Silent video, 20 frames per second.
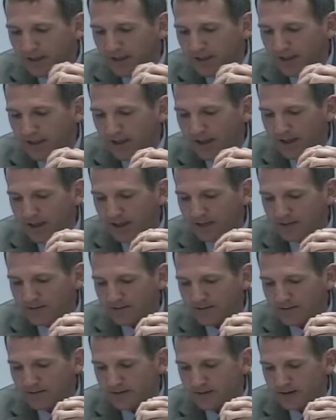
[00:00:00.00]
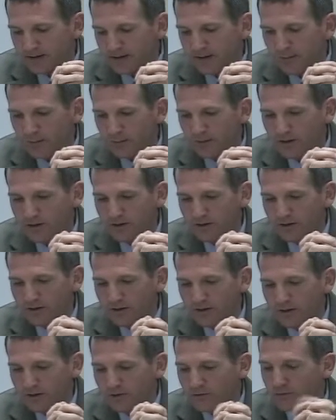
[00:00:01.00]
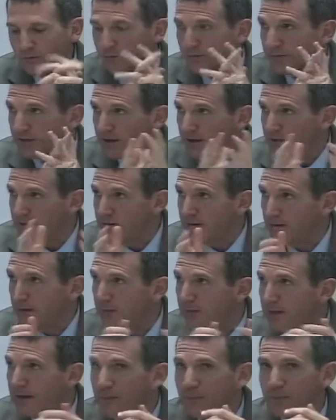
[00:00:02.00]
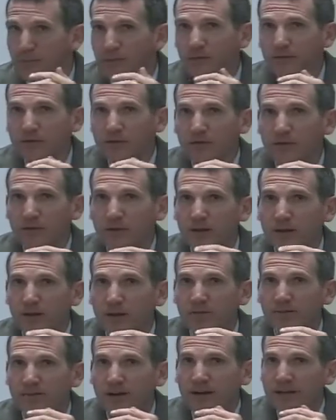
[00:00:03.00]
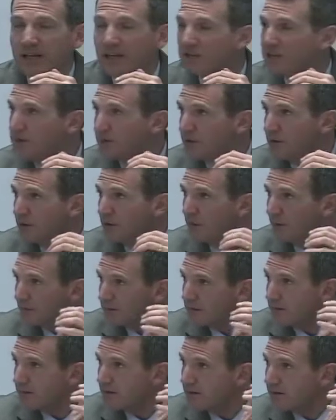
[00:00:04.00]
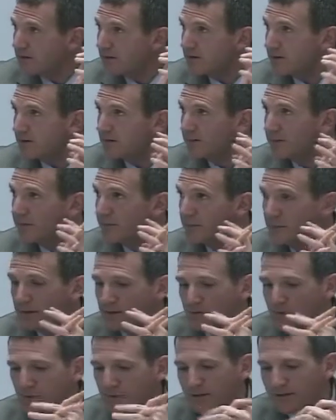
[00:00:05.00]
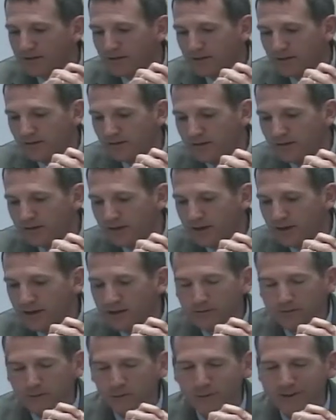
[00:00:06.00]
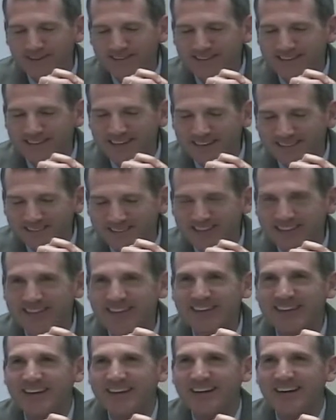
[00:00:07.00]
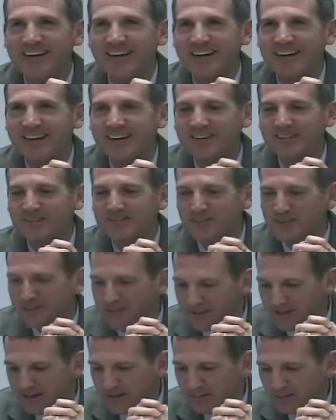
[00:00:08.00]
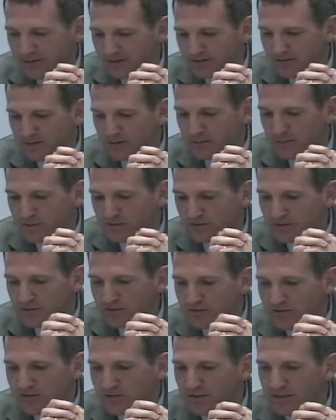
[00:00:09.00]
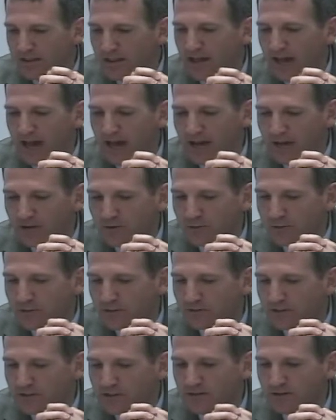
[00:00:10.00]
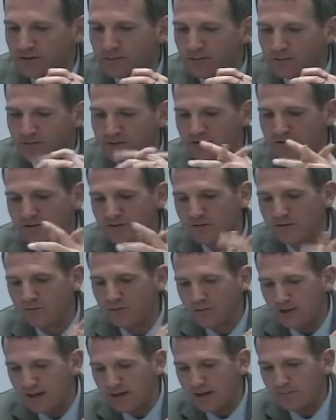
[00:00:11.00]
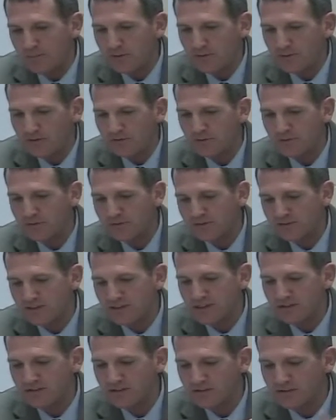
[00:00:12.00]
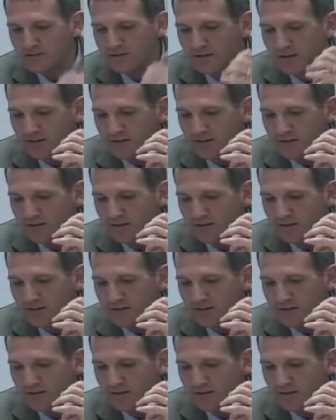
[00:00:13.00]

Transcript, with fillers: And I want, you know, as we've said in the paper, it's the financial equivalent of about 27, uh, 27 uh, full-time teaching positions. The actual teaching positions, if you add up all these percentages,